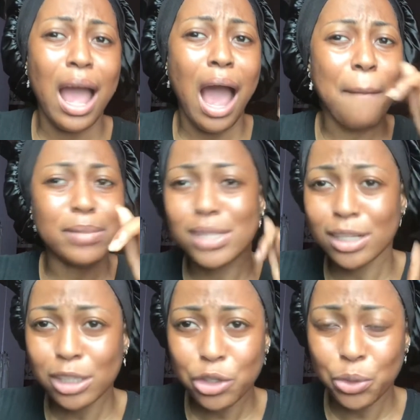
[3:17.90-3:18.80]
I'm
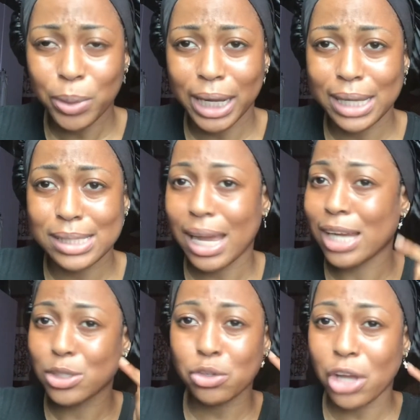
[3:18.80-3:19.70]
telling you guys, I
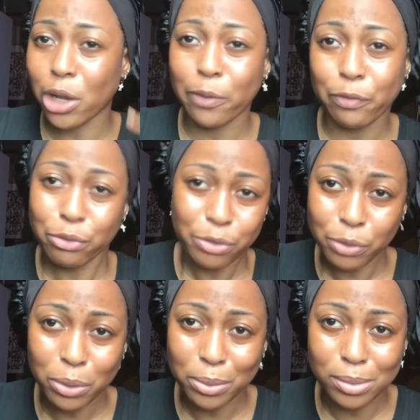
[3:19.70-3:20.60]
told you I love
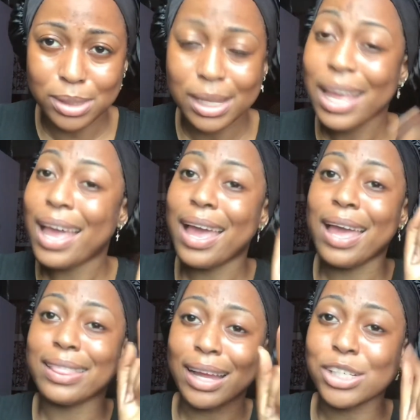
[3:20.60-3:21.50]
reviews.
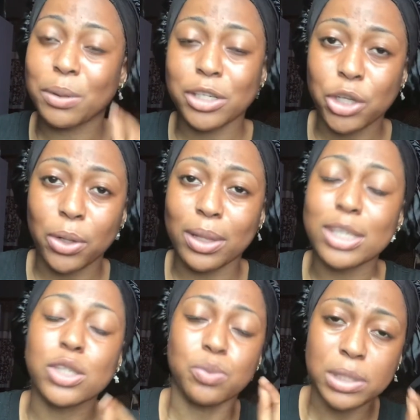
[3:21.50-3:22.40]
That shower gel
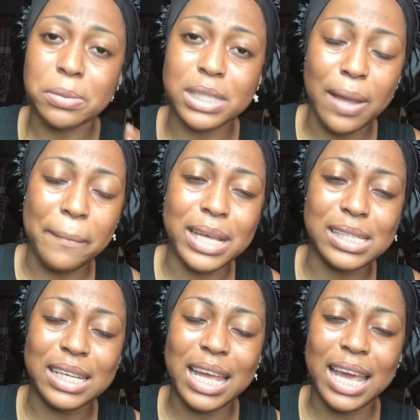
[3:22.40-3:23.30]
is really, really
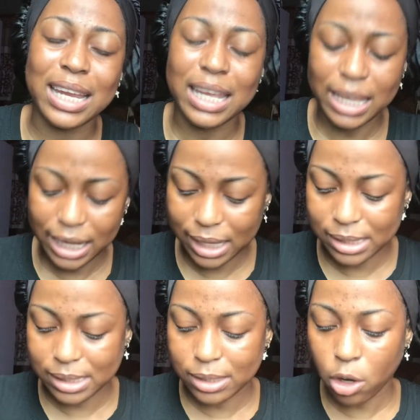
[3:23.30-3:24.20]
amazing, and it
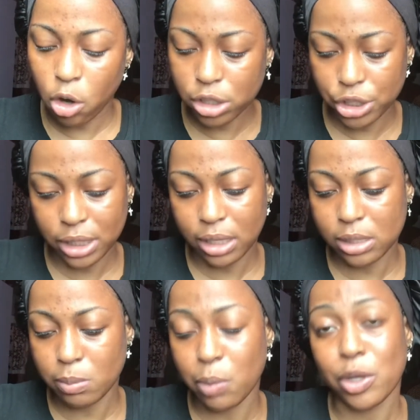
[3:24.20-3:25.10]
is Kojic. It's
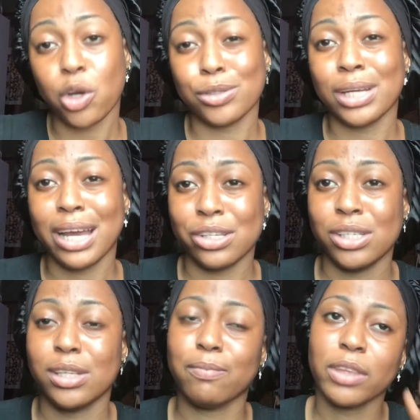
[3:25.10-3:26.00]
made with Kojic
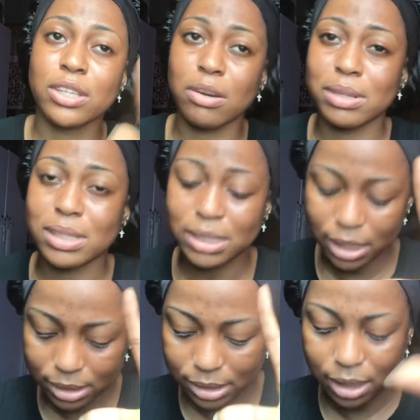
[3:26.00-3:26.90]
acid. So I'll
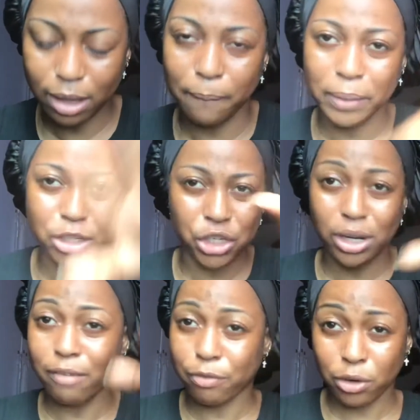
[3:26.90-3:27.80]
insert the picture.
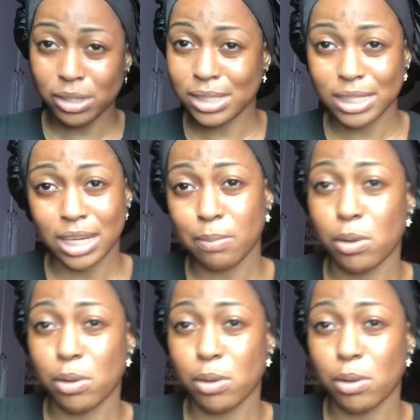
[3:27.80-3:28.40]
I've forgotten the name, so I'm